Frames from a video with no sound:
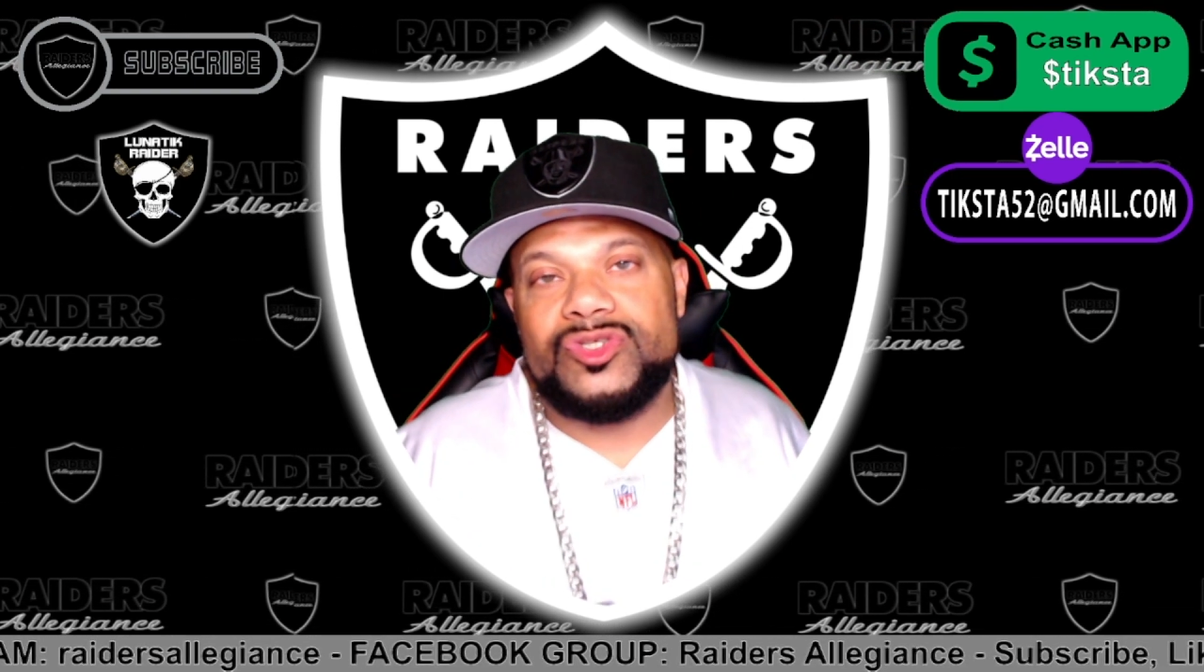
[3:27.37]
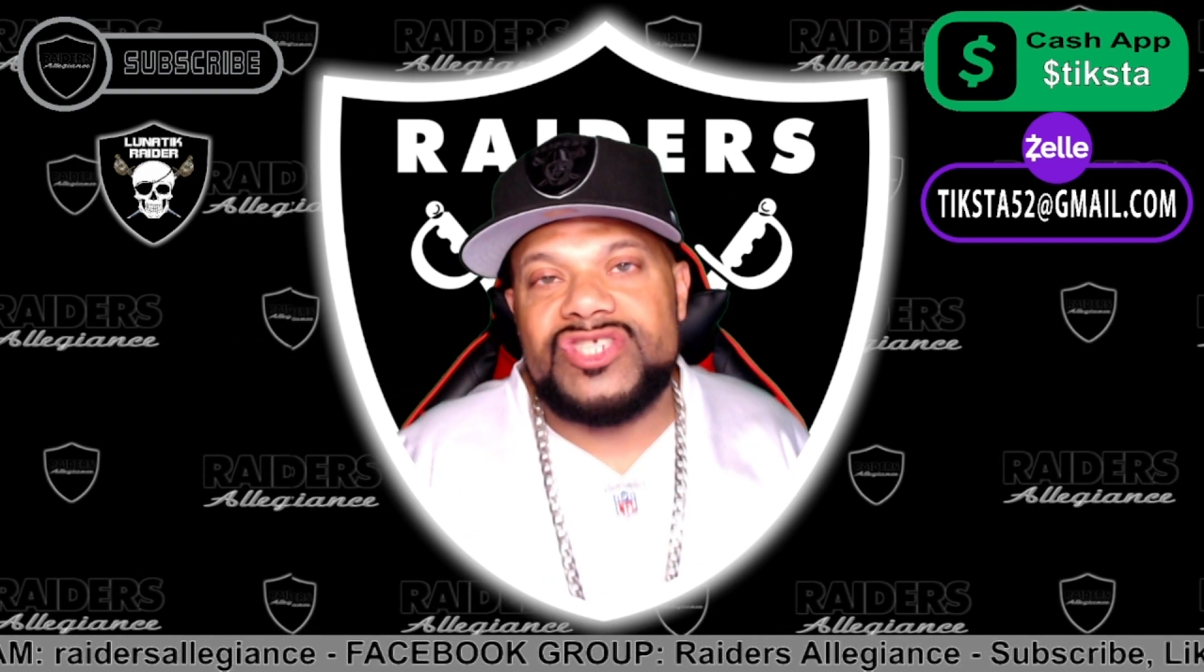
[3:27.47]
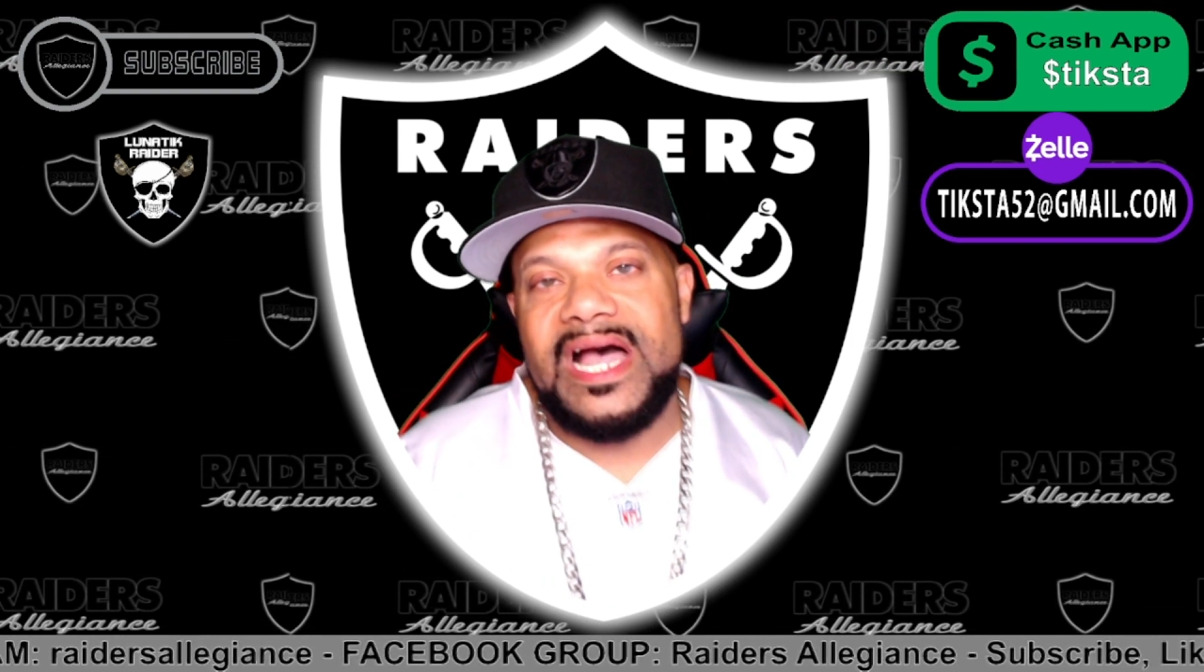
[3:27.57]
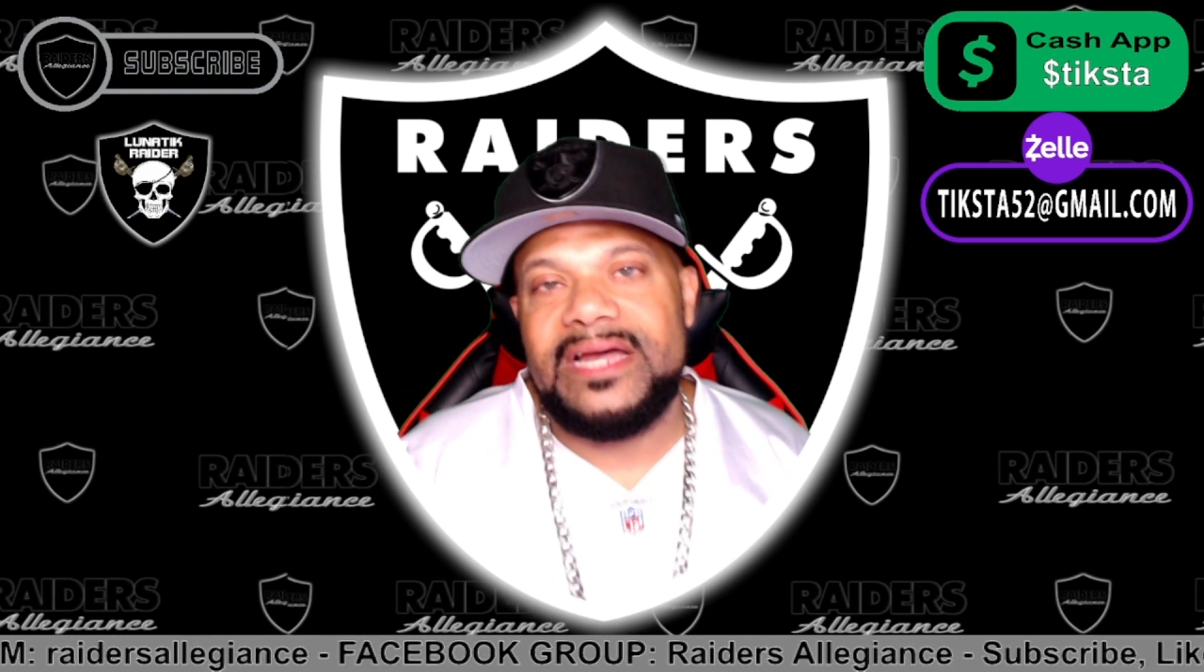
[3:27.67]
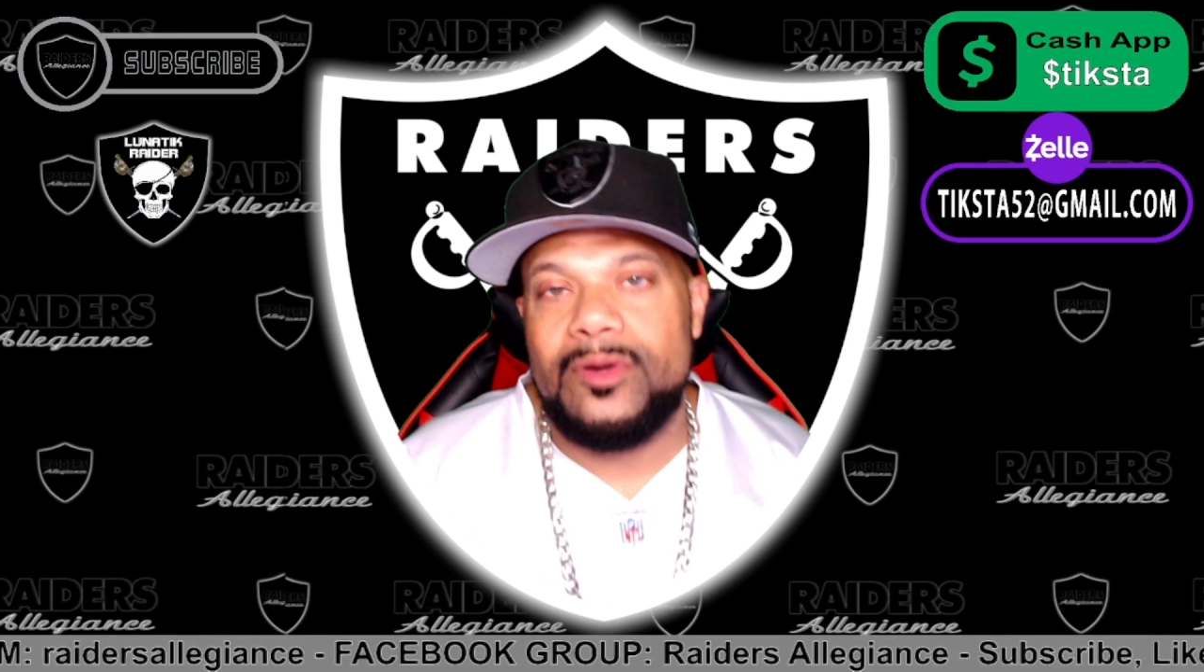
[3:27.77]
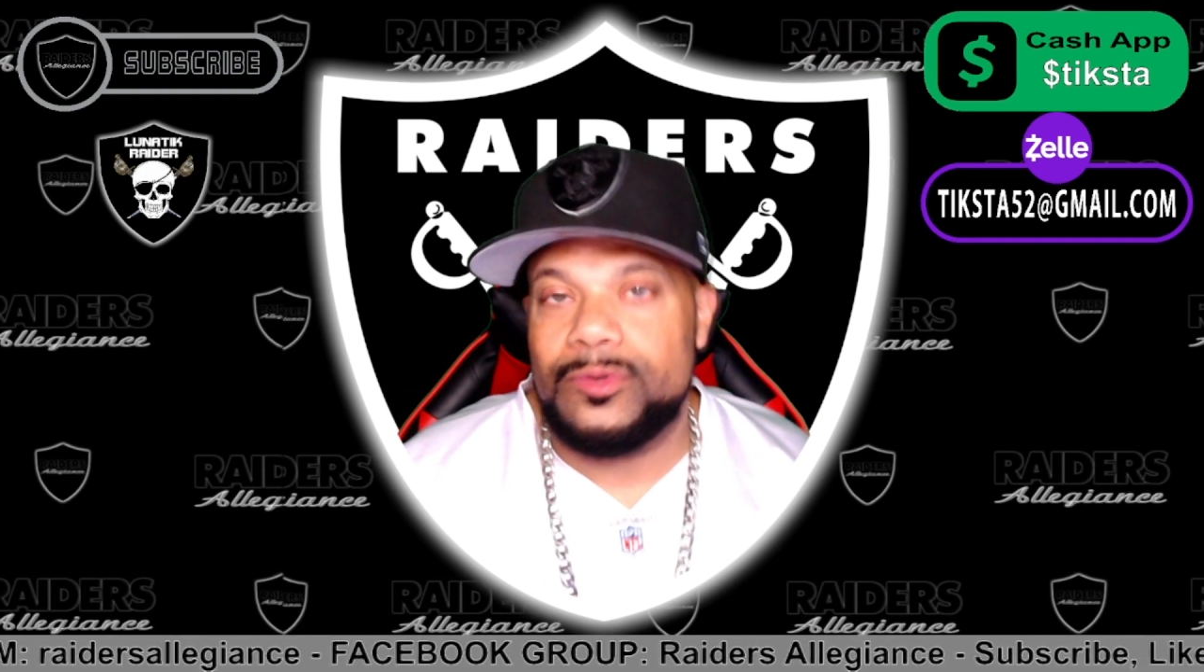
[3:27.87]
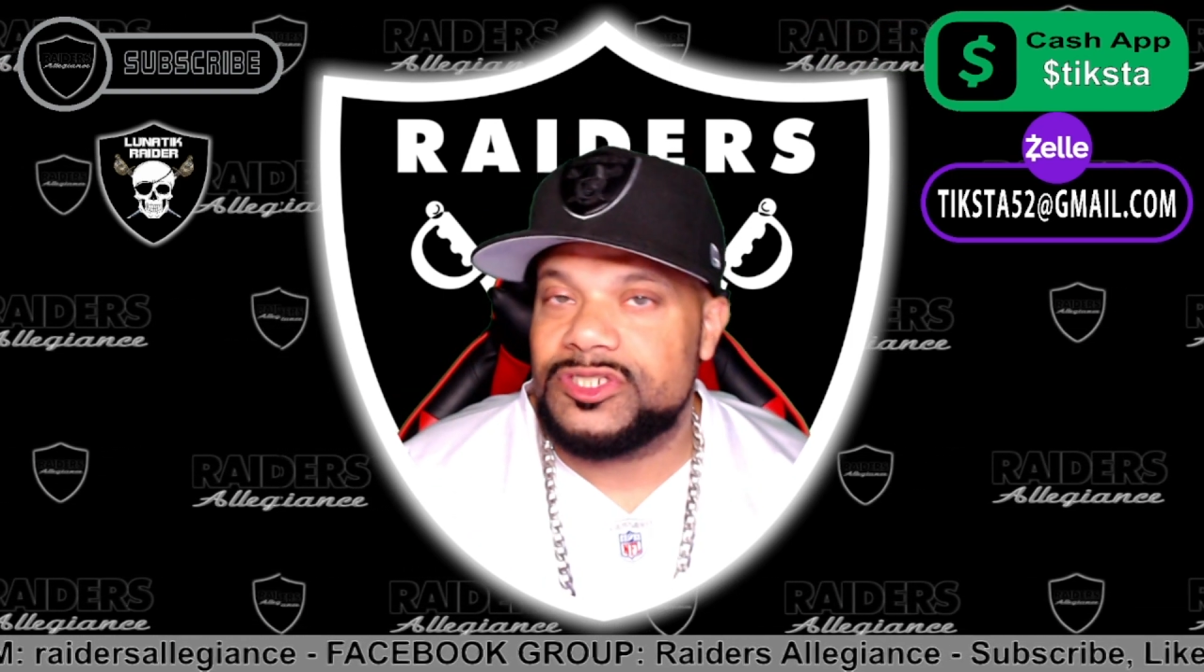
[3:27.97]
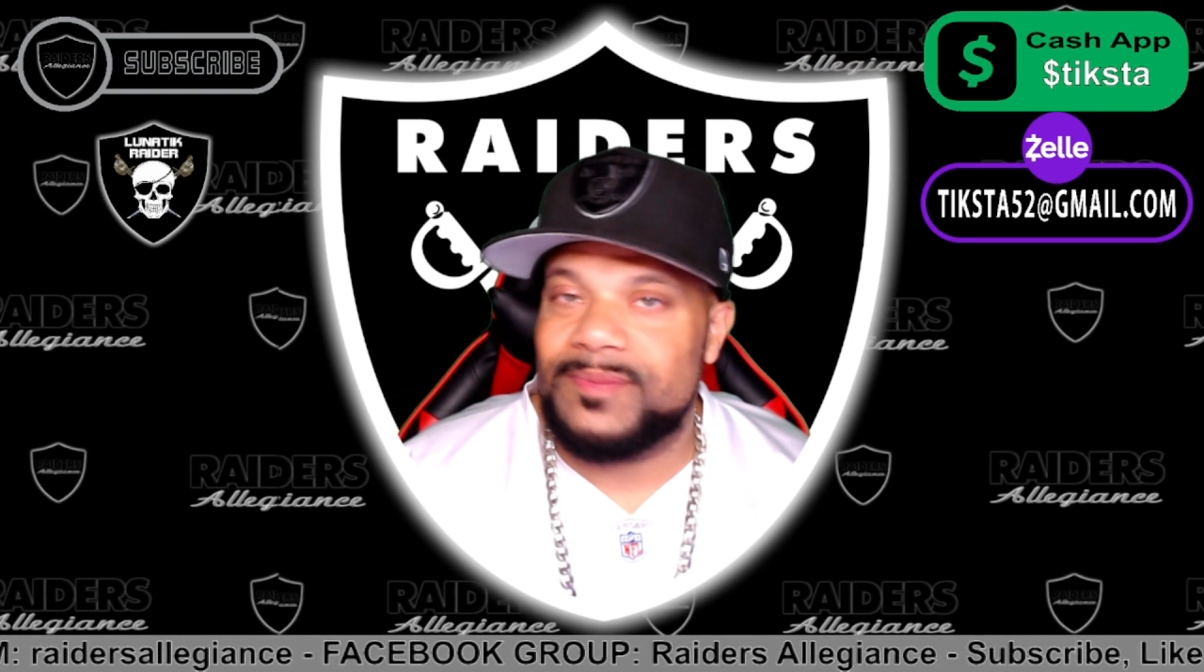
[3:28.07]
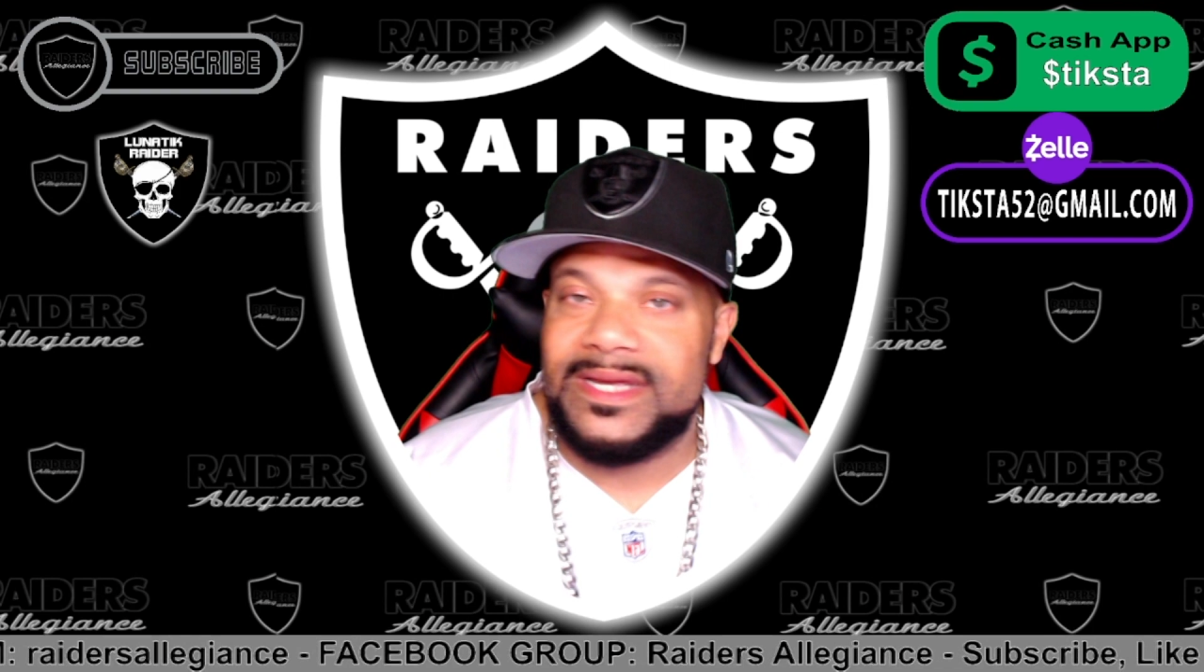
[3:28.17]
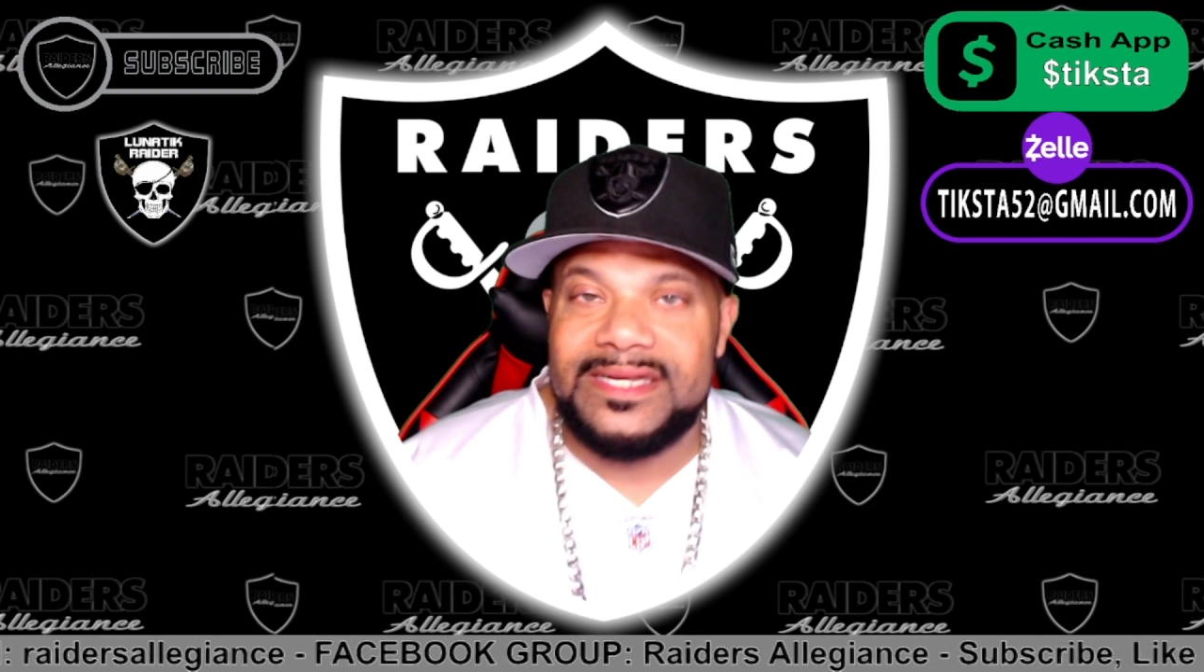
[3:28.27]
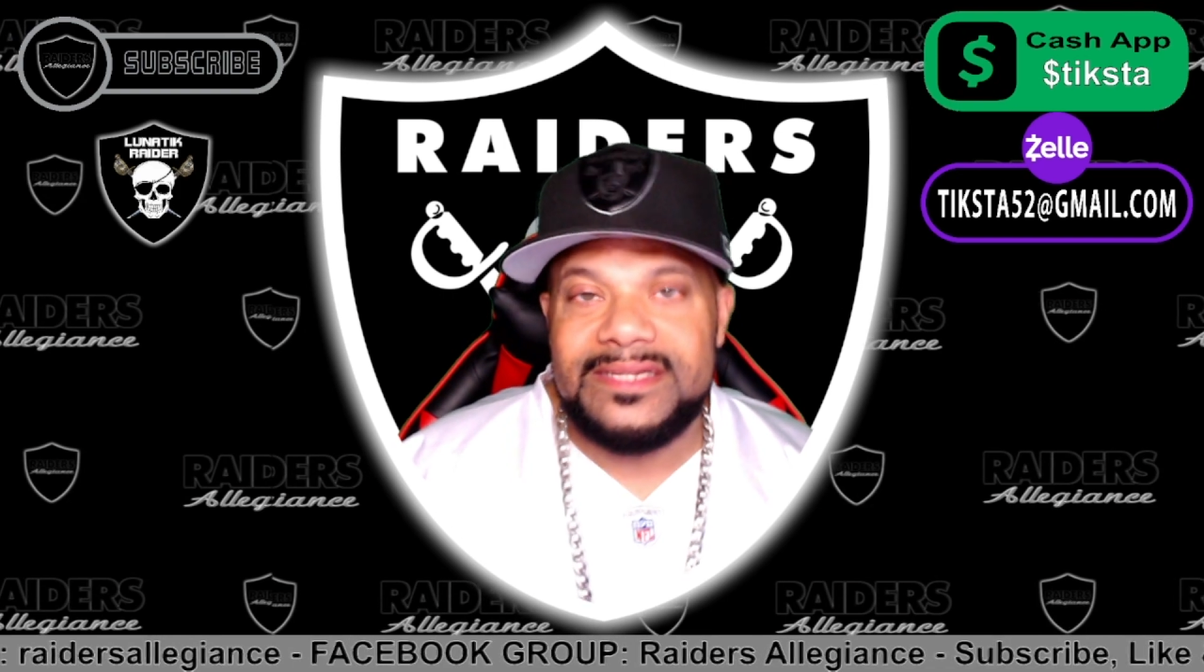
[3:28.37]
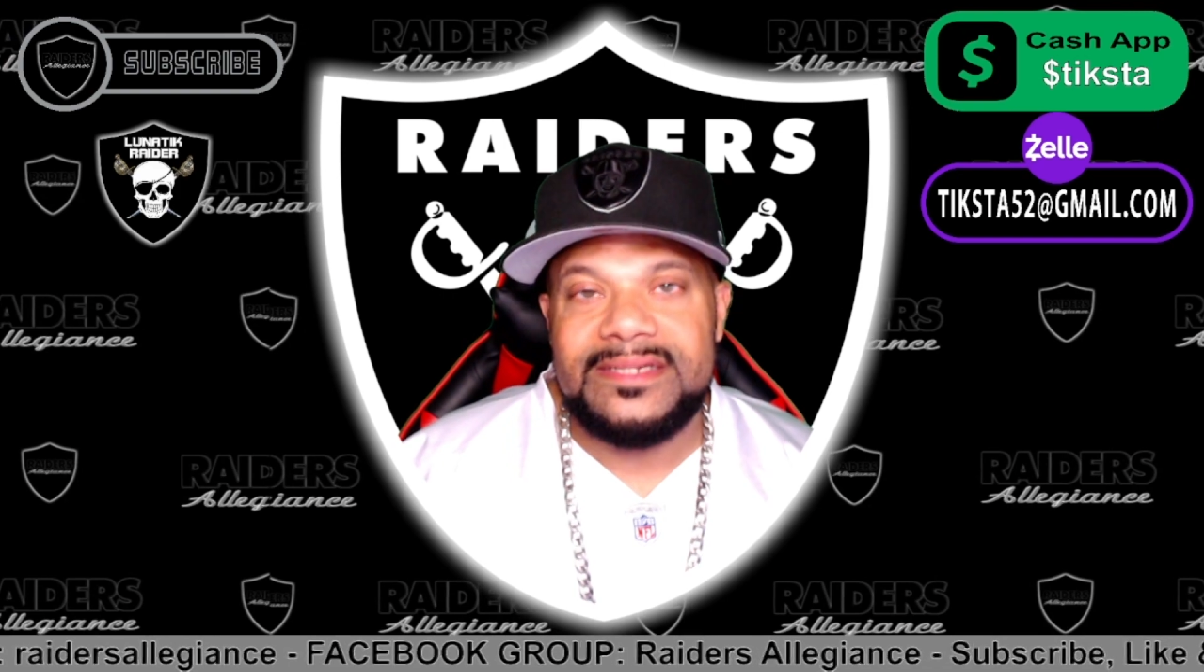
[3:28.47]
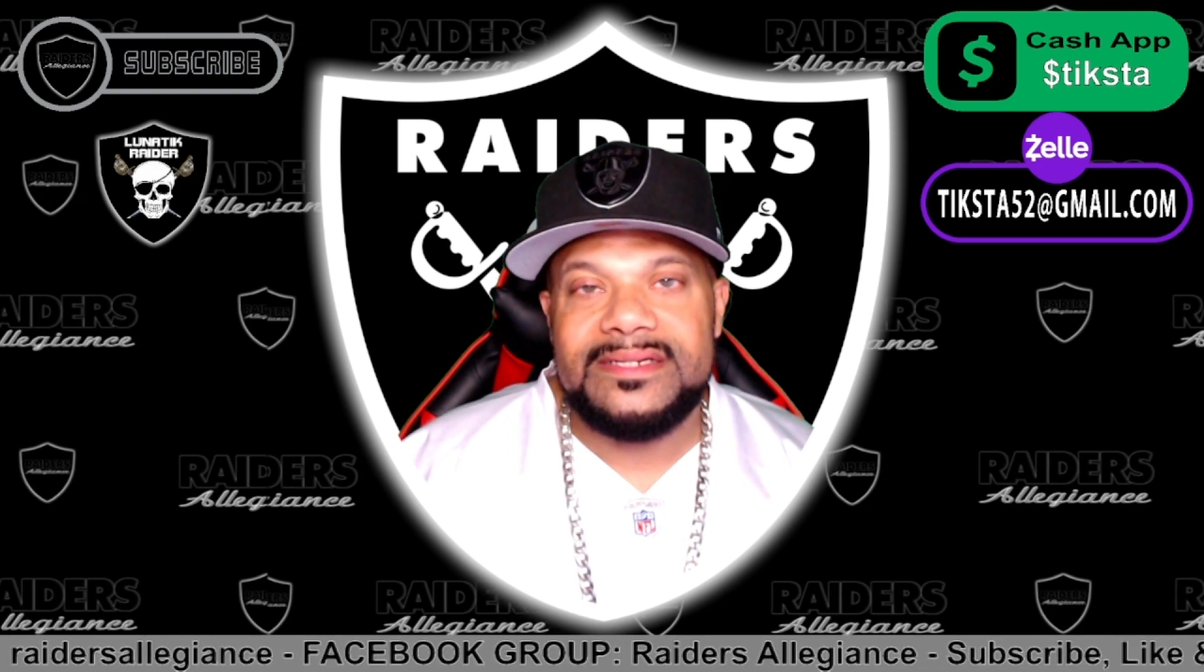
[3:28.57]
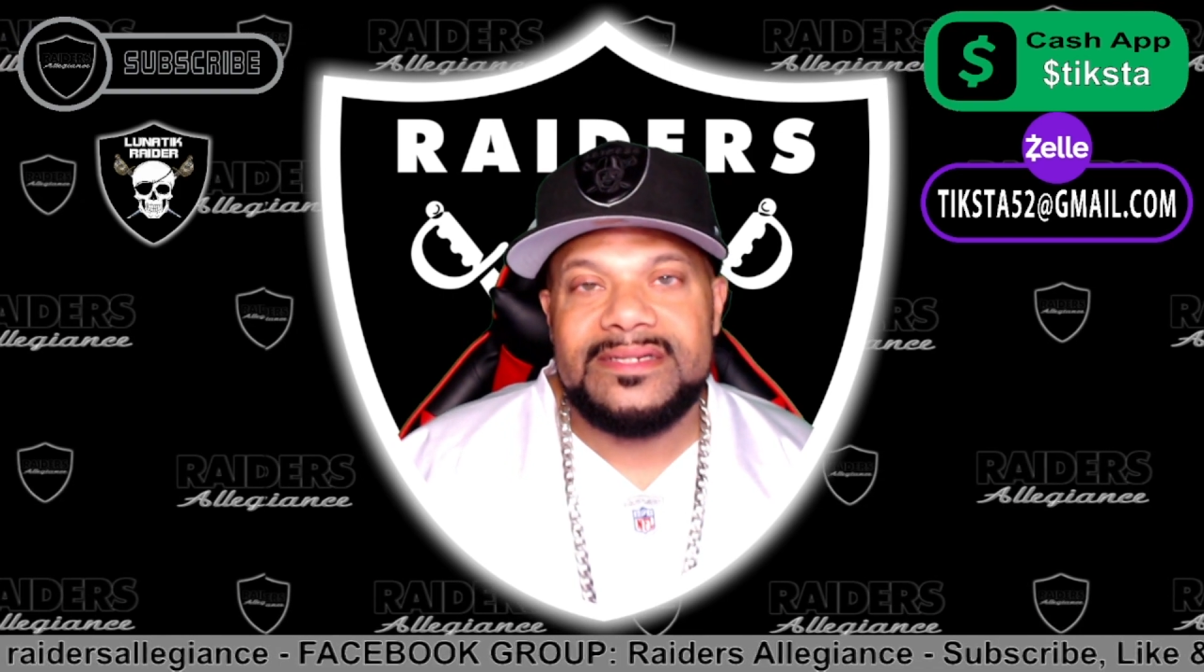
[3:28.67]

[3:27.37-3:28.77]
shine on us, man?